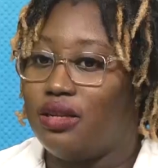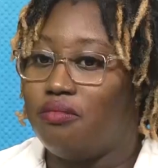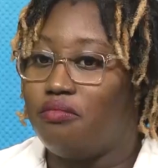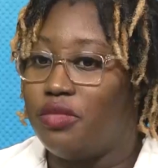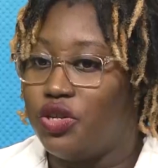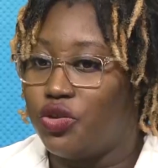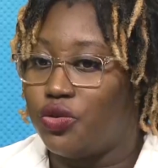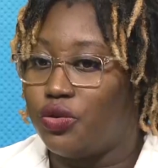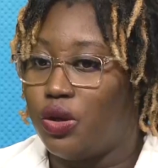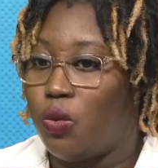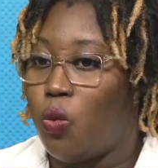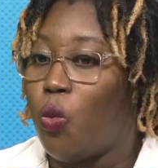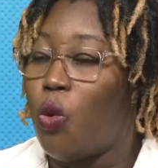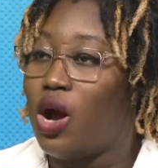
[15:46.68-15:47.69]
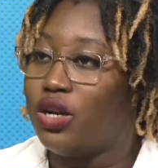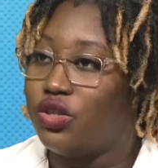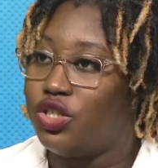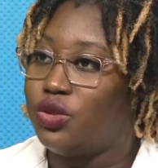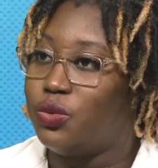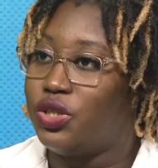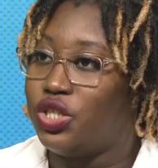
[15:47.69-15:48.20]
the ministry wants
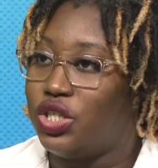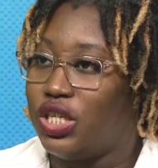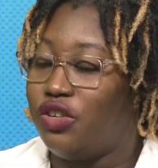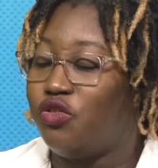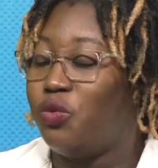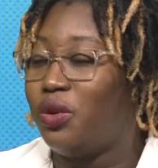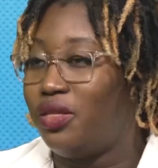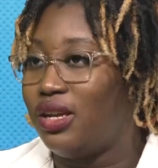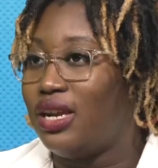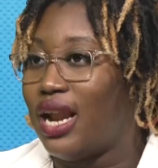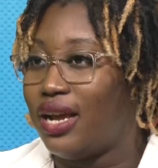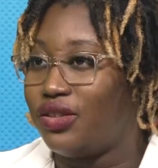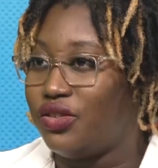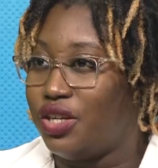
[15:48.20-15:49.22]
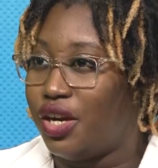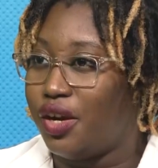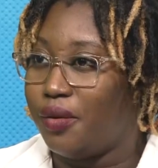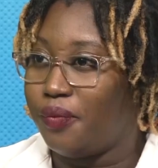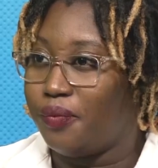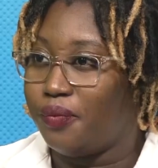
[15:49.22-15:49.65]
to achieve within next year?